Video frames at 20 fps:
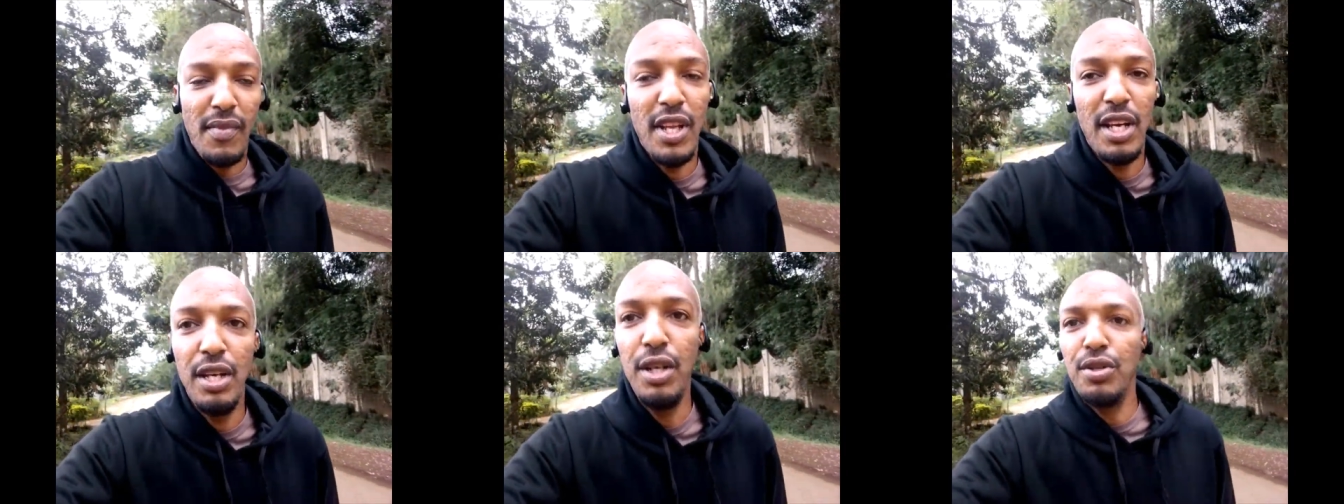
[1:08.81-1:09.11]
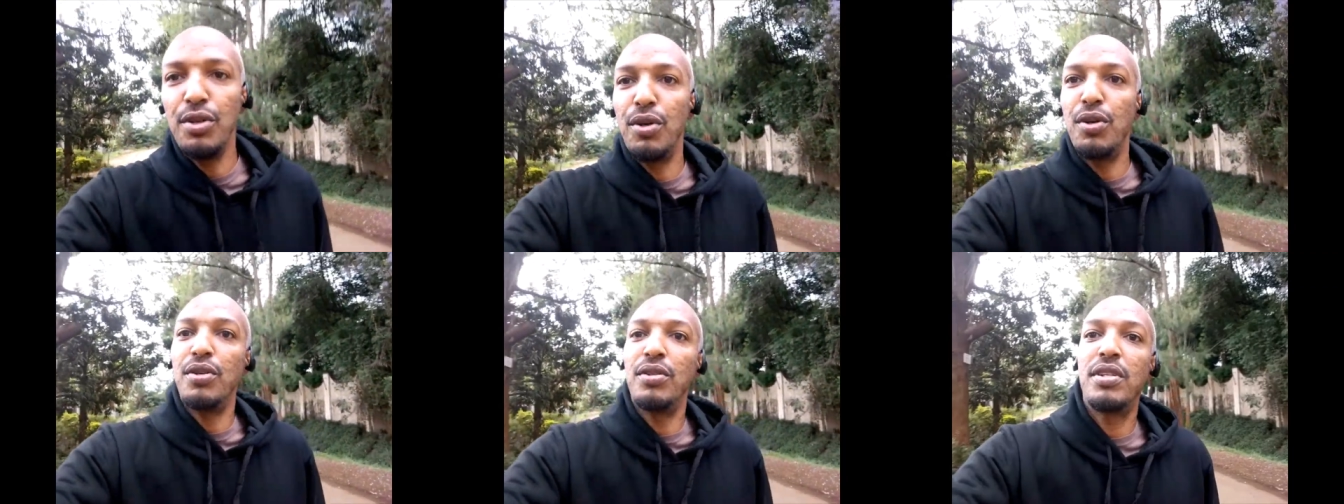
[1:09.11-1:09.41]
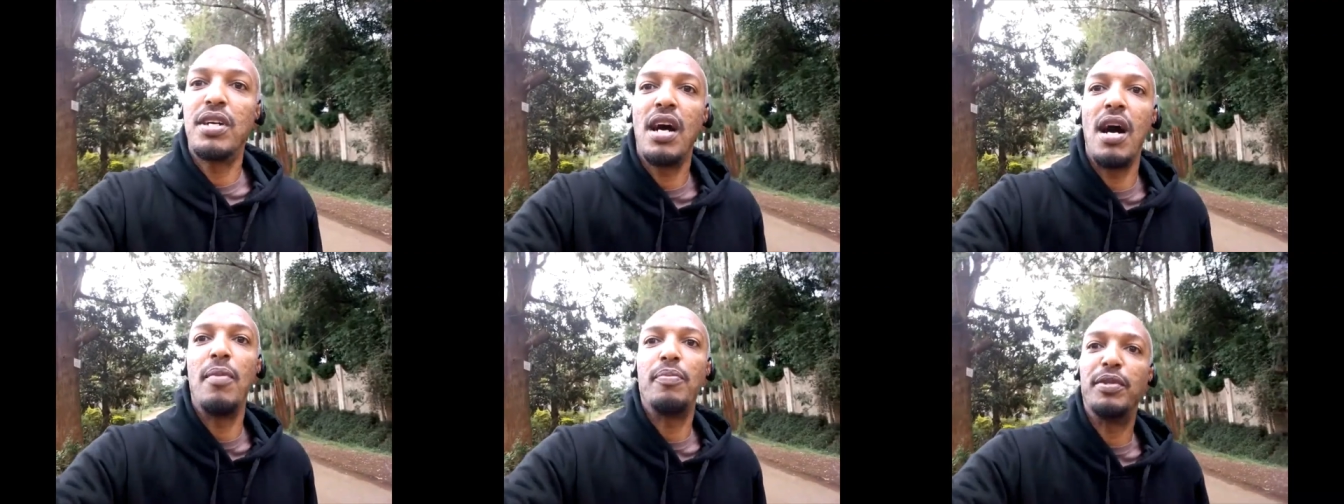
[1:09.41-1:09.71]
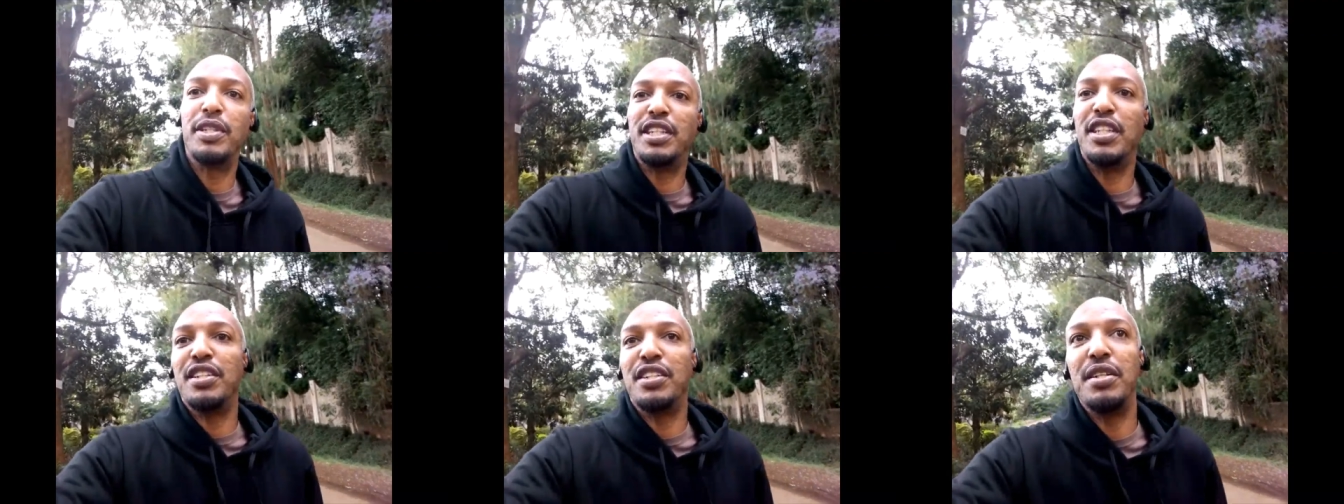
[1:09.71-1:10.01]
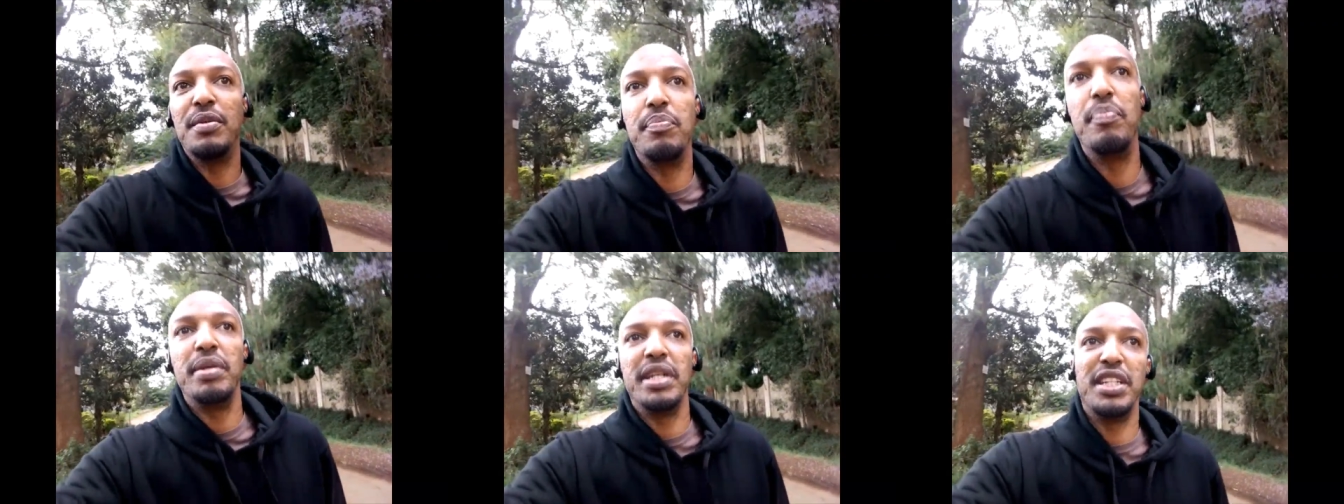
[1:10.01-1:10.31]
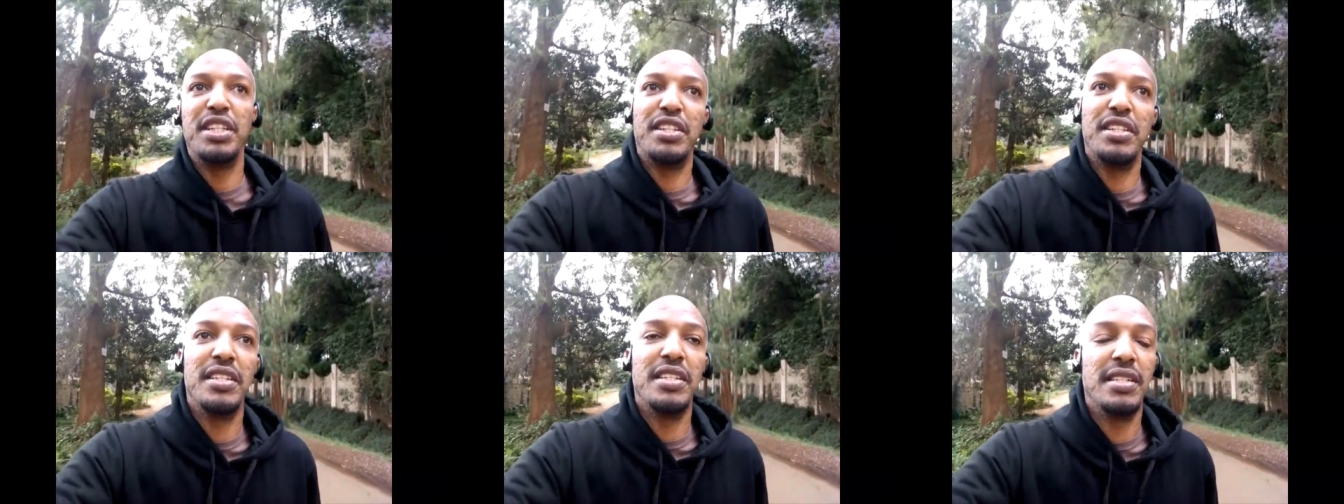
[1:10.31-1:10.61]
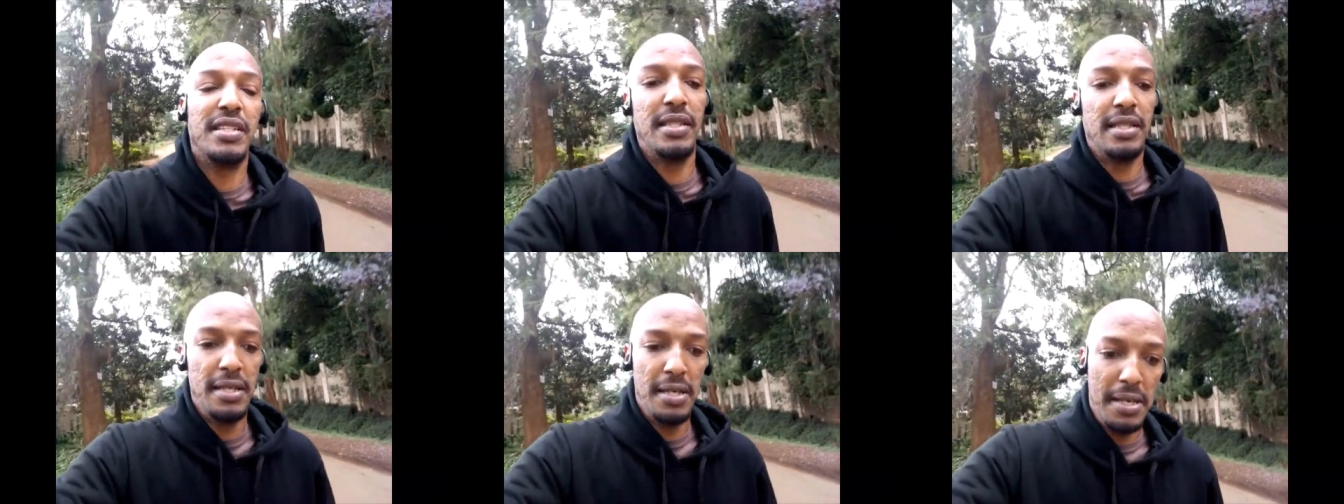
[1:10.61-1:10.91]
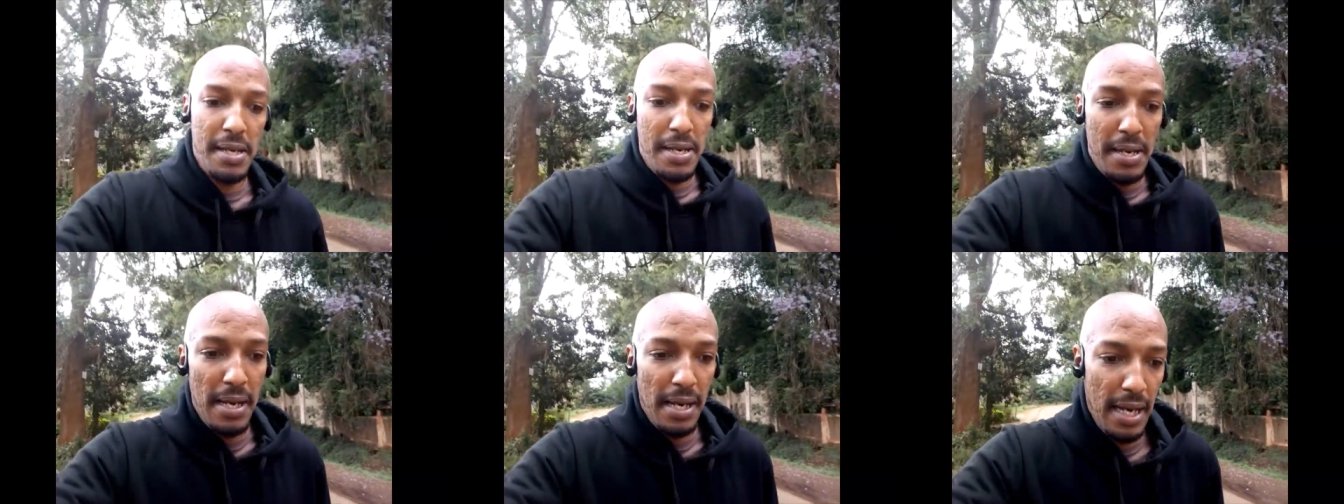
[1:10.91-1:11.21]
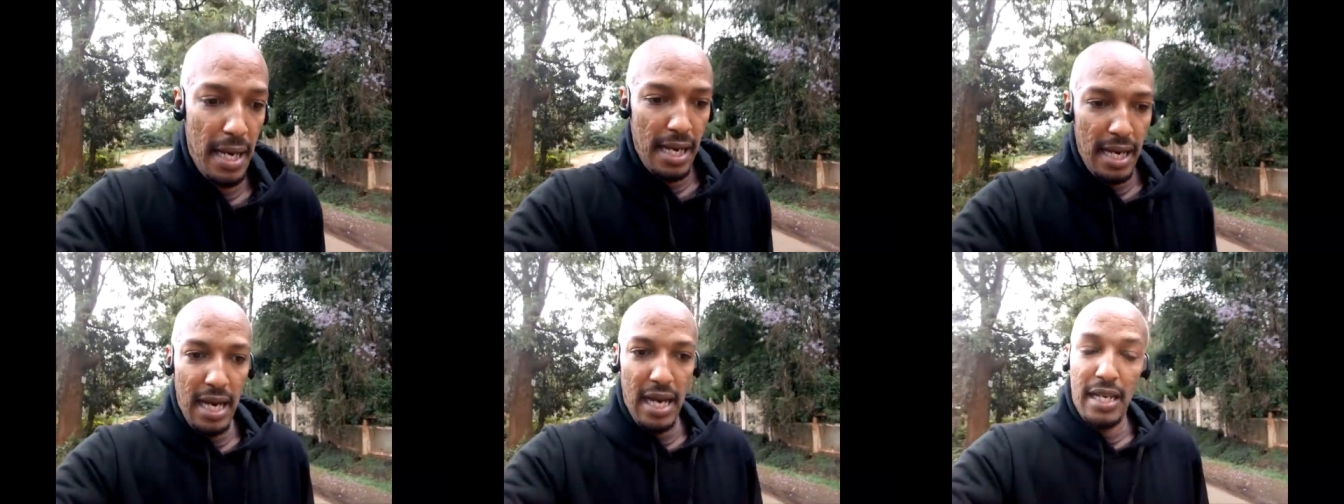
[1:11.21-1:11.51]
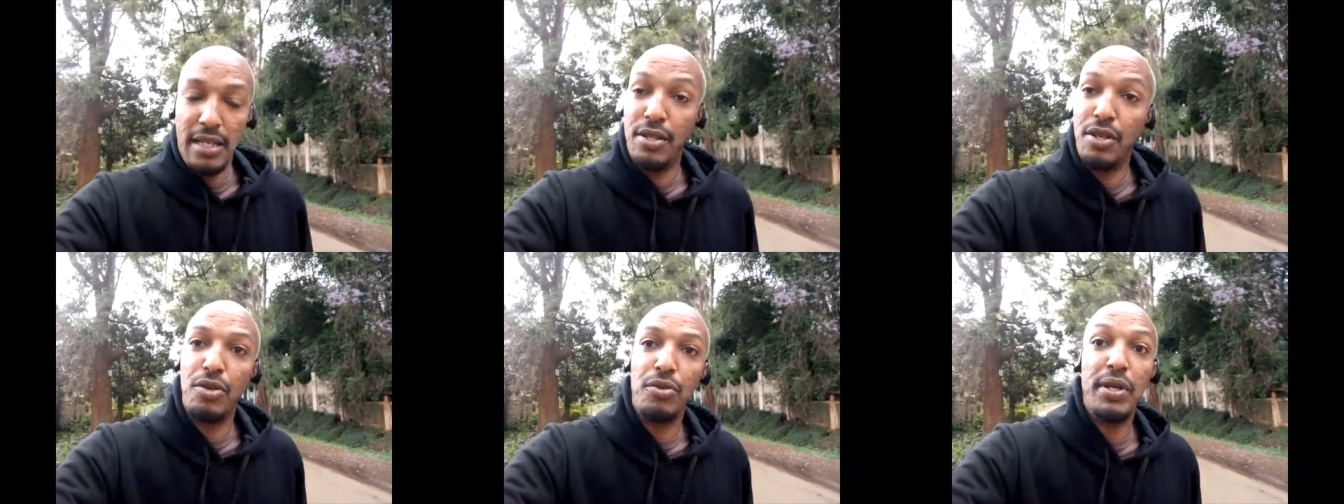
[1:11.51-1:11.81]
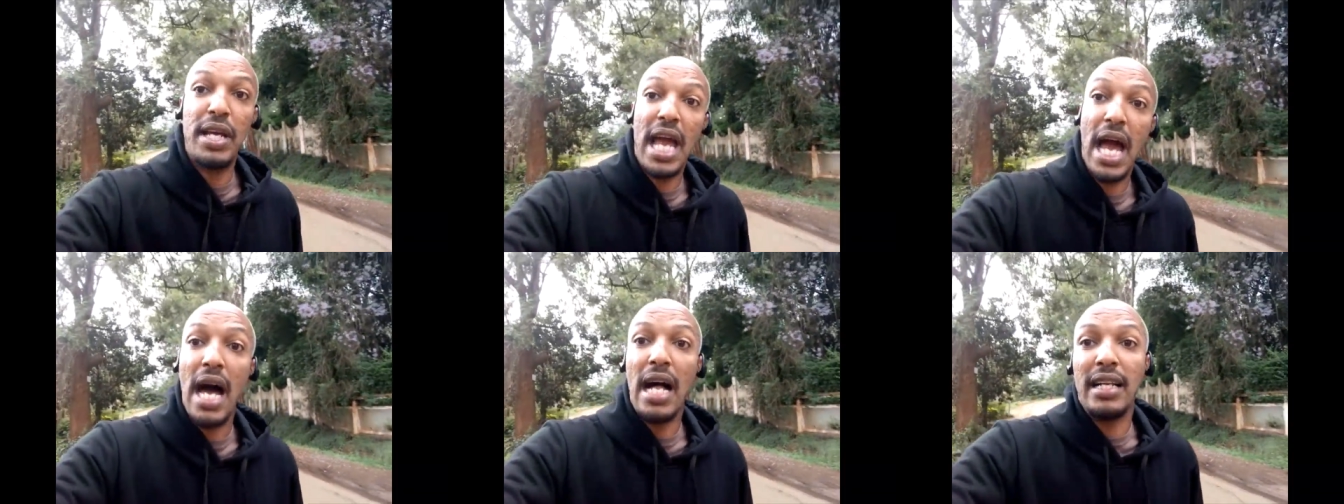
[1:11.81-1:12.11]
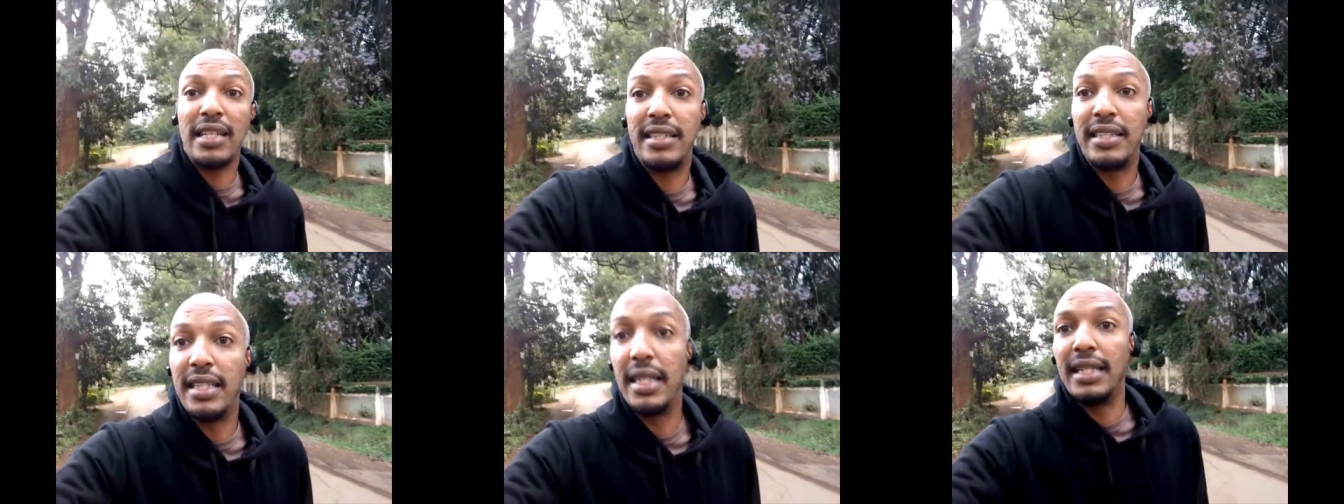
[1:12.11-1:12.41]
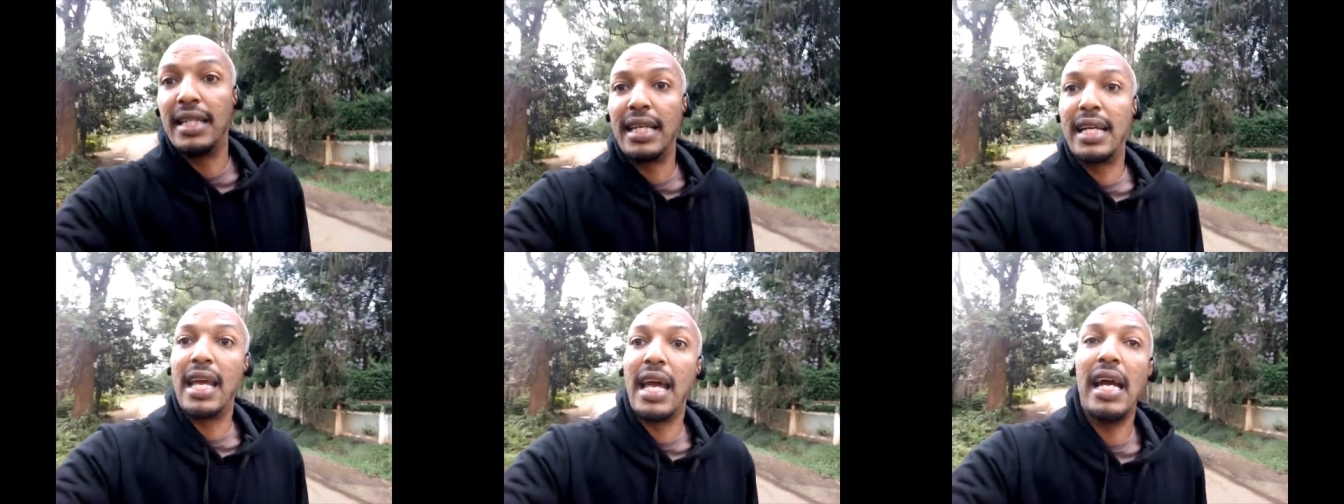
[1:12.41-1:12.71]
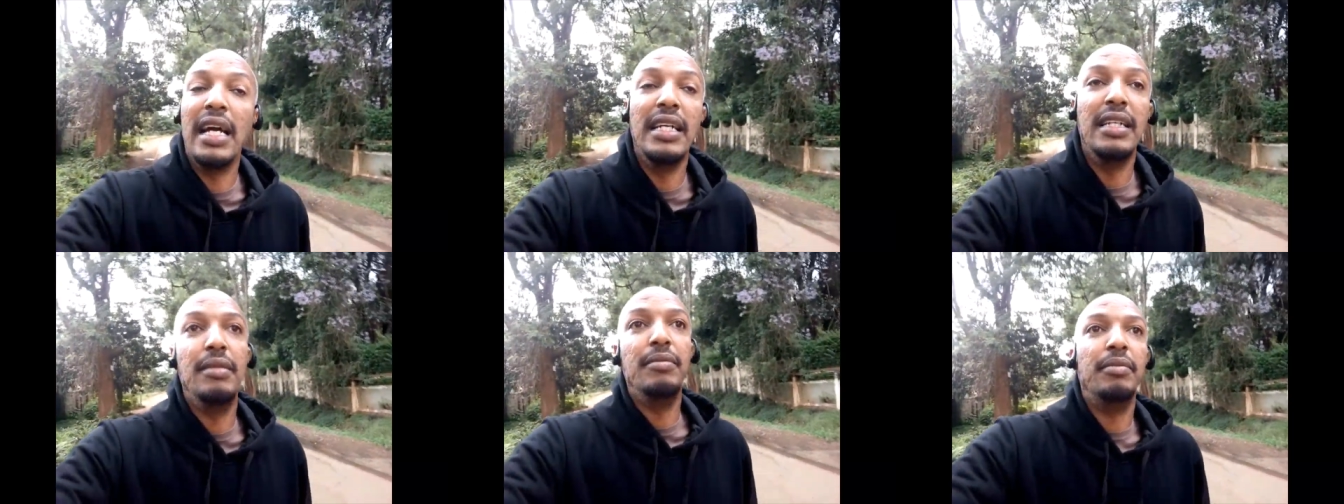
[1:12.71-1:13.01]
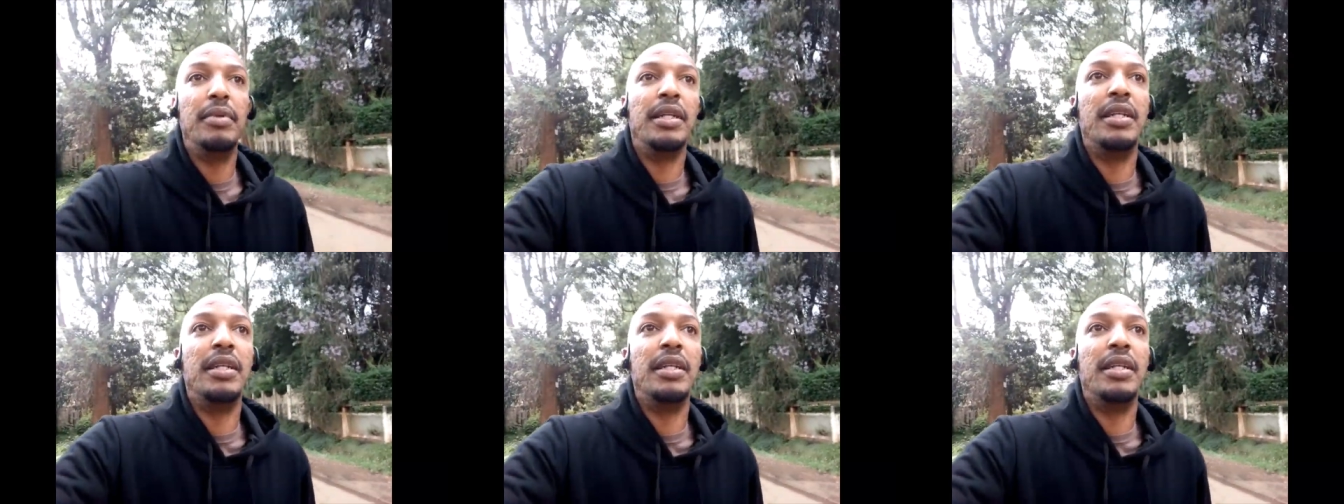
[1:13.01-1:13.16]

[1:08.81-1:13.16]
you know, competition pitches and the reality of the game.